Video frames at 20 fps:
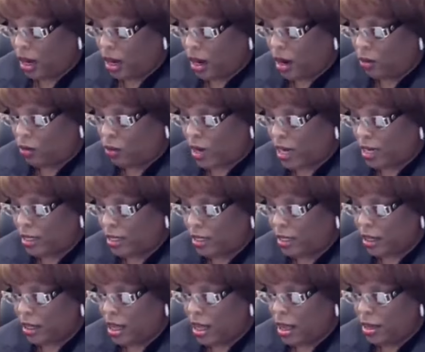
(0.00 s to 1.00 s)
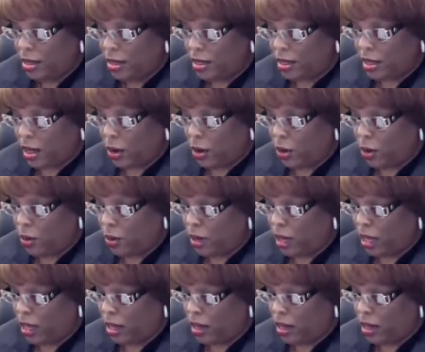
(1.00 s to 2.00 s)
All right. So
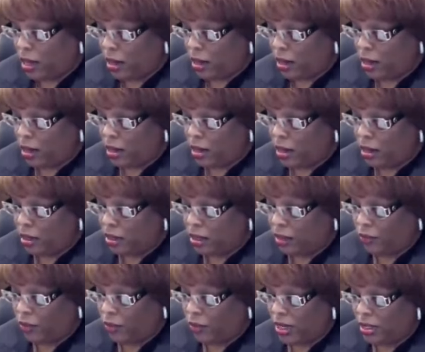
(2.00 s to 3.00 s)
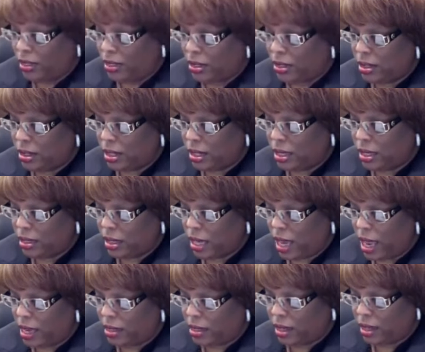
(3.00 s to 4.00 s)
defense is
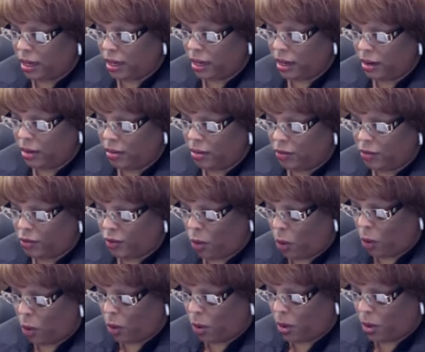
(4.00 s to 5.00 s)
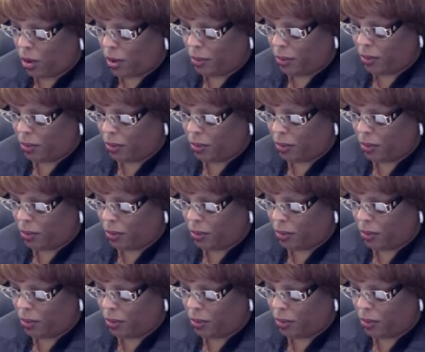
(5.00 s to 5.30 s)
asking for.